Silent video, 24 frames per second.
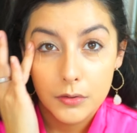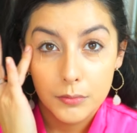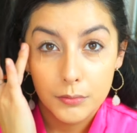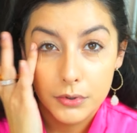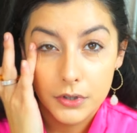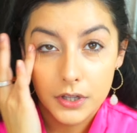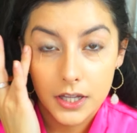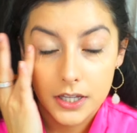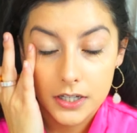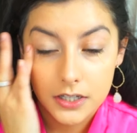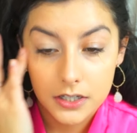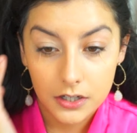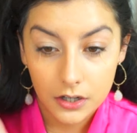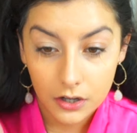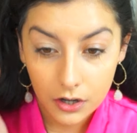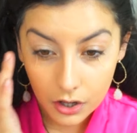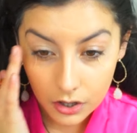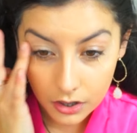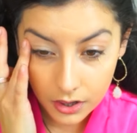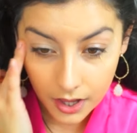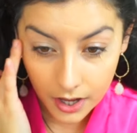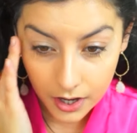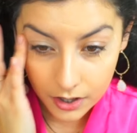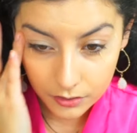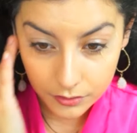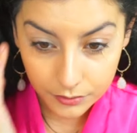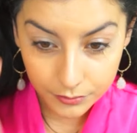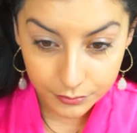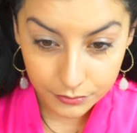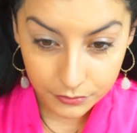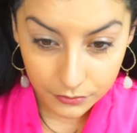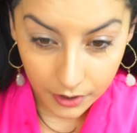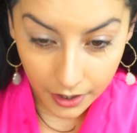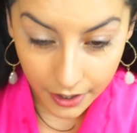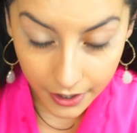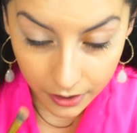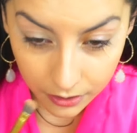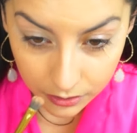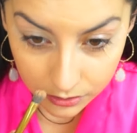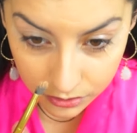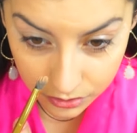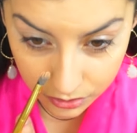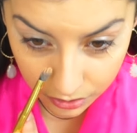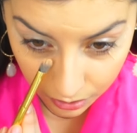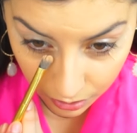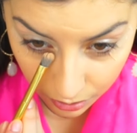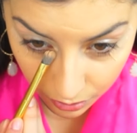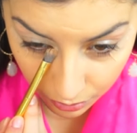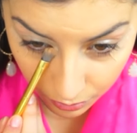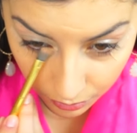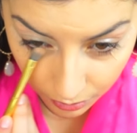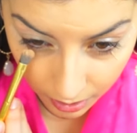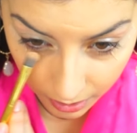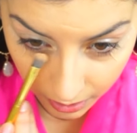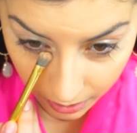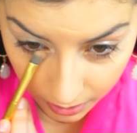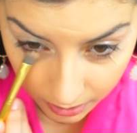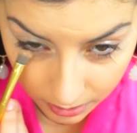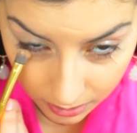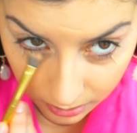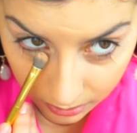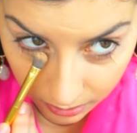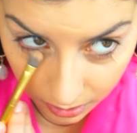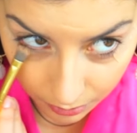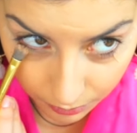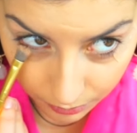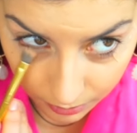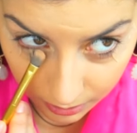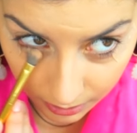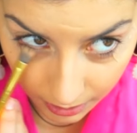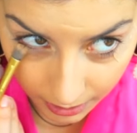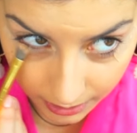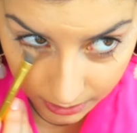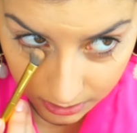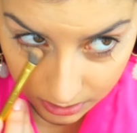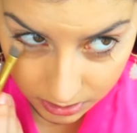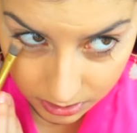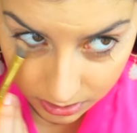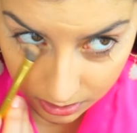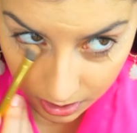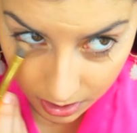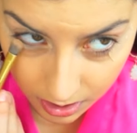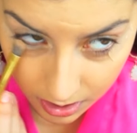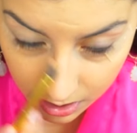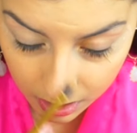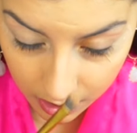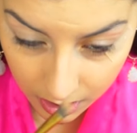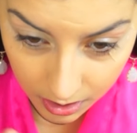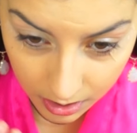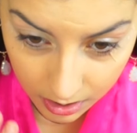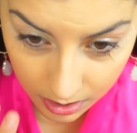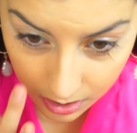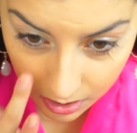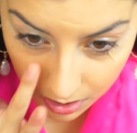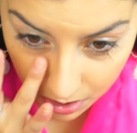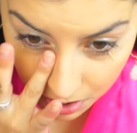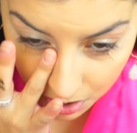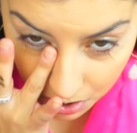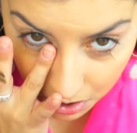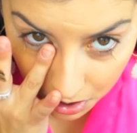blend it all out. I also hit the lower lash line.